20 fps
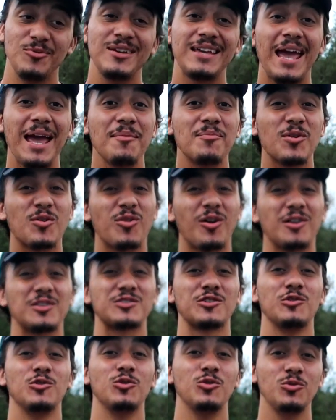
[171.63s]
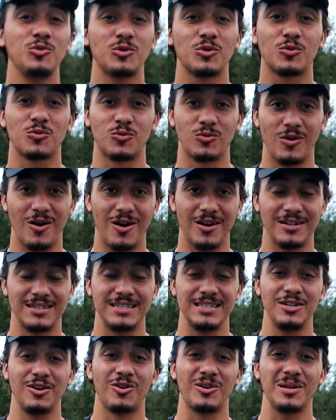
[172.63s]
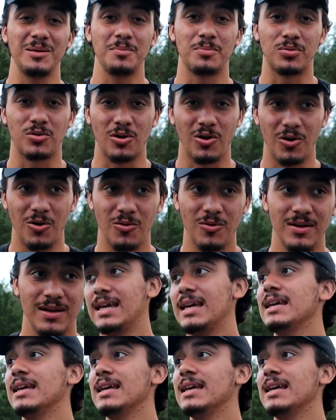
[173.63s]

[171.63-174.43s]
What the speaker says: We came across a Lunar Rock Trd Pro.